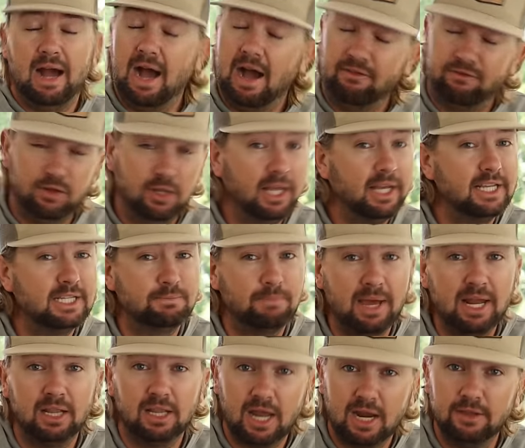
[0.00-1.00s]
I feel like it's
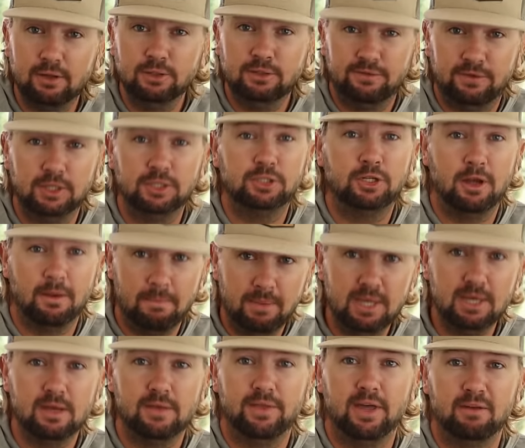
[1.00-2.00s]
made a lot of those fish
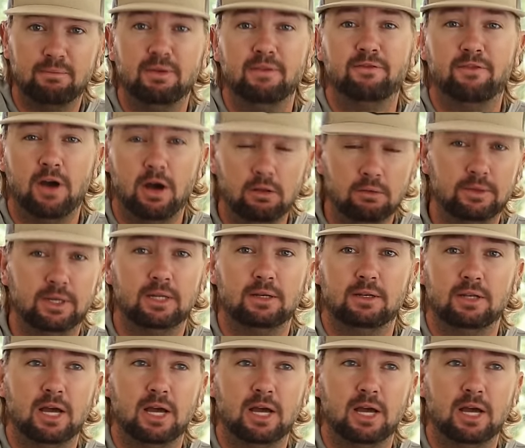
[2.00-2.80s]
commit that have been following it.